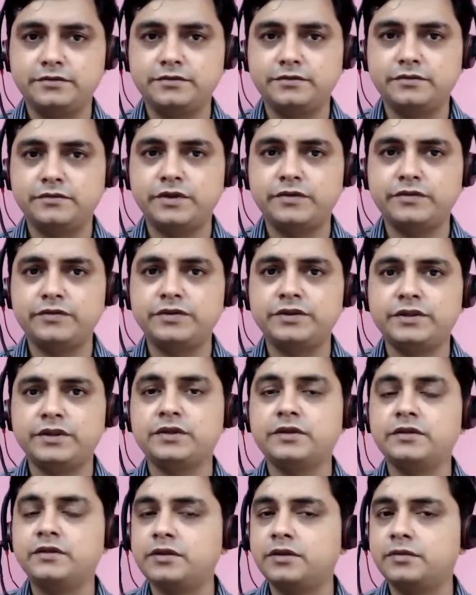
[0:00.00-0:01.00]
What we say,
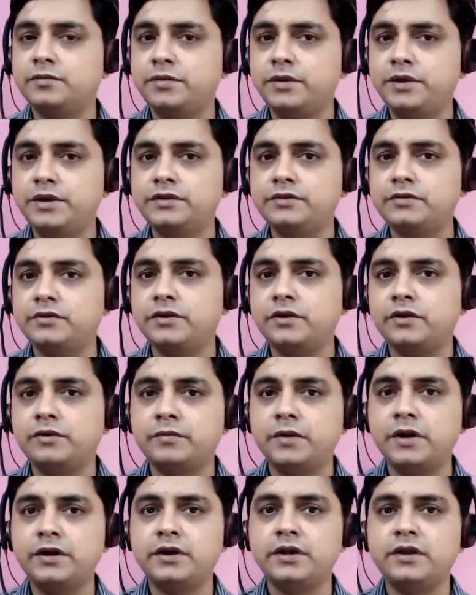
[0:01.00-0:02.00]
the peace or your
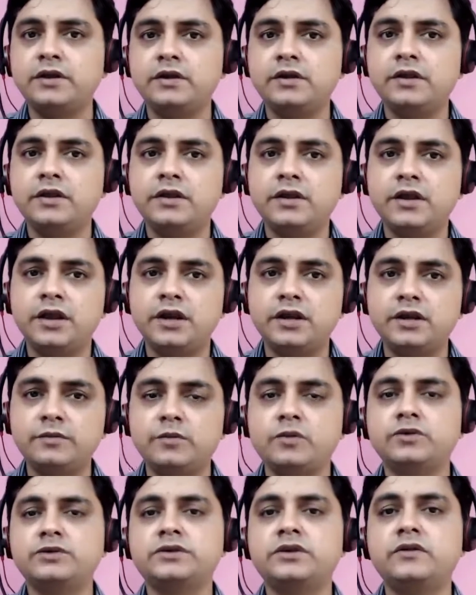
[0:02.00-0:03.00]
mental and
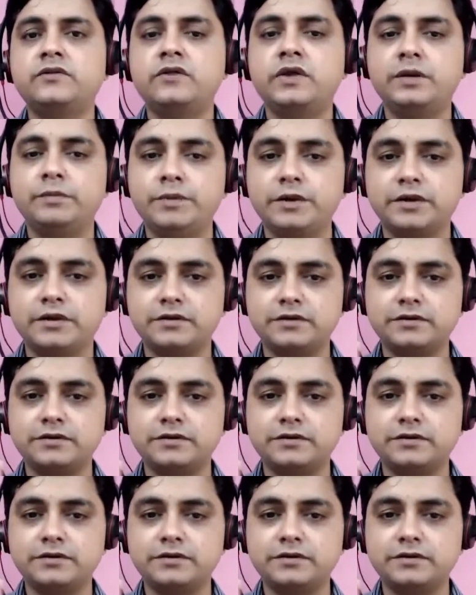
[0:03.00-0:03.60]
emotional well-being.